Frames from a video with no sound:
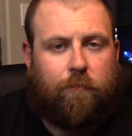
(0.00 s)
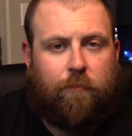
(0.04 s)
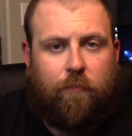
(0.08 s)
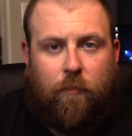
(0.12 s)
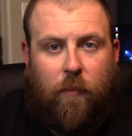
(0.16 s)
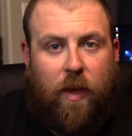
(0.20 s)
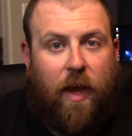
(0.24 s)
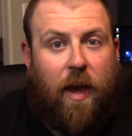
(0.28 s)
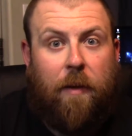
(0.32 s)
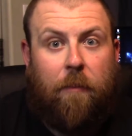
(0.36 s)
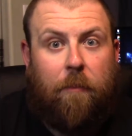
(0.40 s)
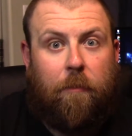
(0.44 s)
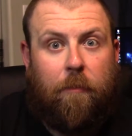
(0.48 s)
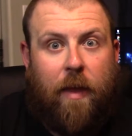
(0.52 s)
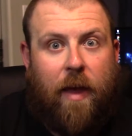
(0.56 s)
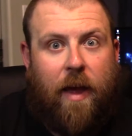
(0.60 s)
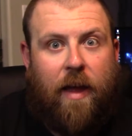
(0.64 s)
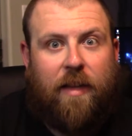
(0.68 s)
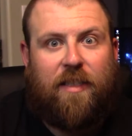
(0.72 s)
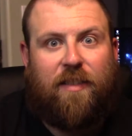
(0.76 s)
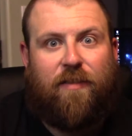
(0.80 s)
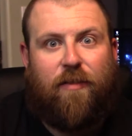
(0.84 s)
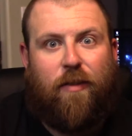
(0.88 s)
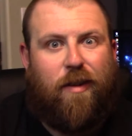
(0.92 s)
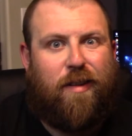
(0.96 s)
yeah,
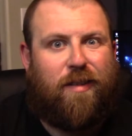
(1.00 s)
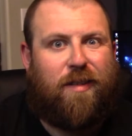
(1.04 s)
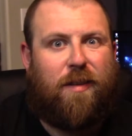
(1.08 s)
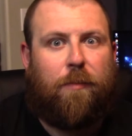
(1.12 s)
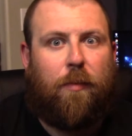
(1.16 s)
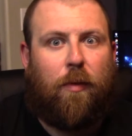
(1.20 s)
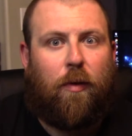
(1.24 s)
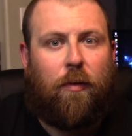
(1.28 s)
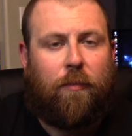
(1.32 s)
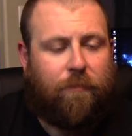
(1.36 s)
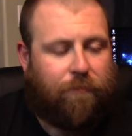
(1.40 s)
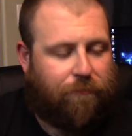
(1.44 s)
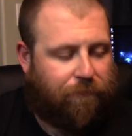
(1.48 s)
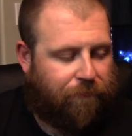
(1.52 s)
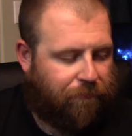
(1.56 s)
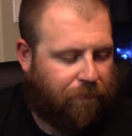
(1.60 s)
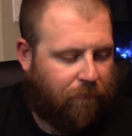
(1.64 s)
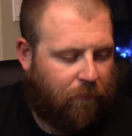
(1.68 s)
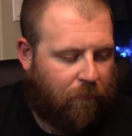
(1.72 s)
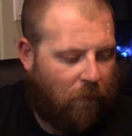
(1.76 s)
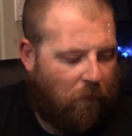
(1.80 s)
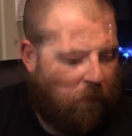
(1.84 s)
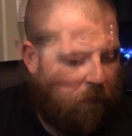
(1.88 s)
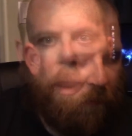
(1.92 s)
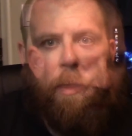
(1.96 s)
that's very simple.
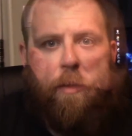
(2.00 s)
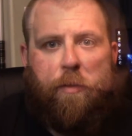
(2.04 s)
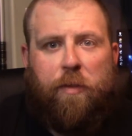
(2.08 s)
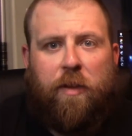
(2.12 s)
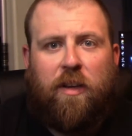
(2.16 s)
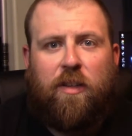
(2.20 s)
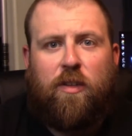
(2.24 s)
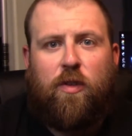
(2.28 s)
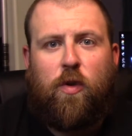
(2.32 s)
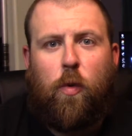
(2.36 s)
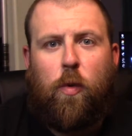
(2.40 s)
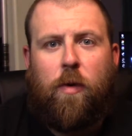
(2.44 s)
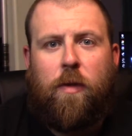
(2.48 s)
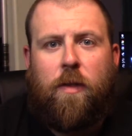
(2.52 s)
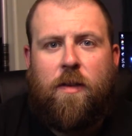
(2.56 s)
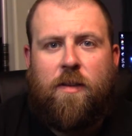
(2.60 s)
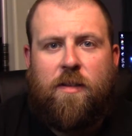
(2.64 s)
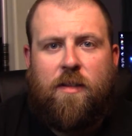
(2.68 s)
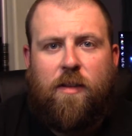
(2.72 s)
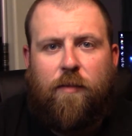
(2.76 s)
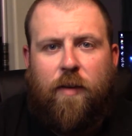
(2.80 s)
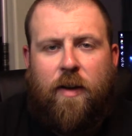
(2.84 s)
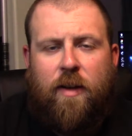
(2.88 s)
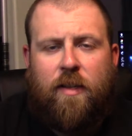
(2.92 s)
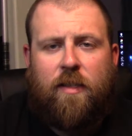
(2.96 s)
Another thing too with this
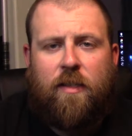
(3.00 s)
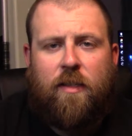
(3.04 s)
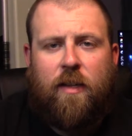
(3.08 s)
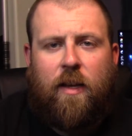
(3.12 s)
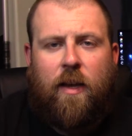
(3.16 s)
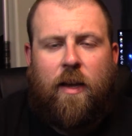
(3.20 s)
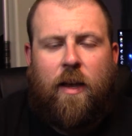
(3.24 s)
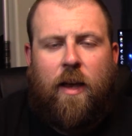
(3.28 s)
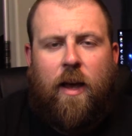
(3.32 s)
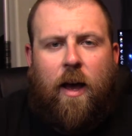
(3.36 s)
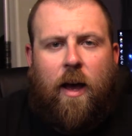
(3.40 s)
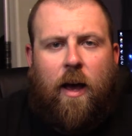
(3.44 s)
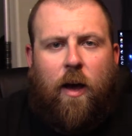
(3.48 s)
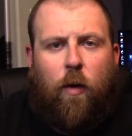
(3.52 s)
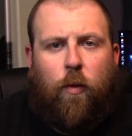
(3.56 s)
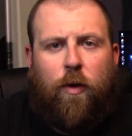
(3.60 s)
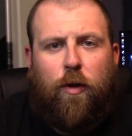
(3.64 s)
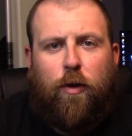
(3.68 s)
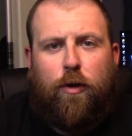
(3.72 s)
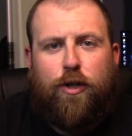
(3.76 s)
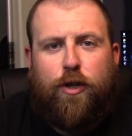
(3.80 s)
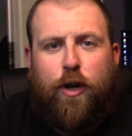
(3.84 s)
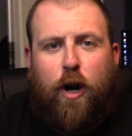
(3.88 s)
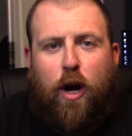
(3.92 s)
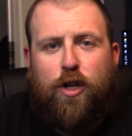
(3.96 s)
device, when
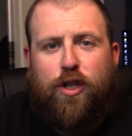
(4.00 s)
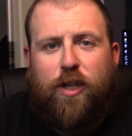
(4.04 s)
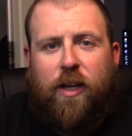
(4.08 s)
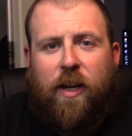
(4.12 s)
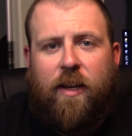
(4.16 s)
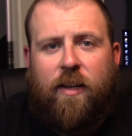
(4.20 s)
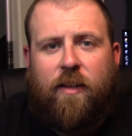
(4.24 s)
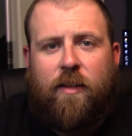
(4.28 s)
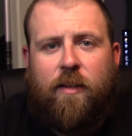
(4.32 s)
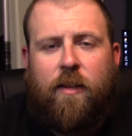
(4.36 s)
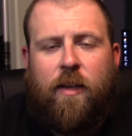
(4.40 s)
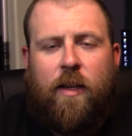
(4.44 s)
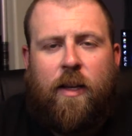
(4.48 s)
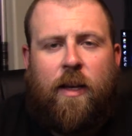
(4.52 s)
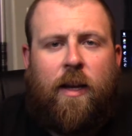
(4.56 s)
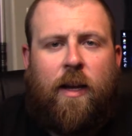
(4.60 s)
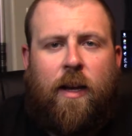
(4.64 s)
you're charging it,